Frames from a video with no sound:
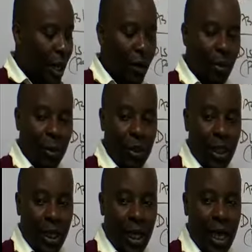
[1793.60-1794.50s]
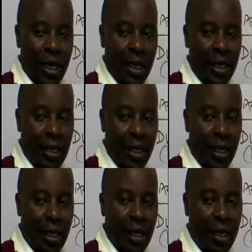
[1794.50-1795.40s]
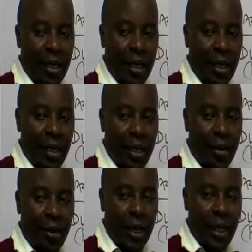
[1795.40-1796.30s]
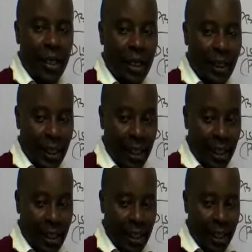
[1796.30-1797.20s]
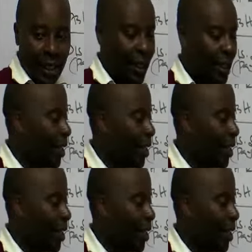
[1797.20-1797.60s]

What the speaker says: Are you able to see the current, right? 3090, isn't it?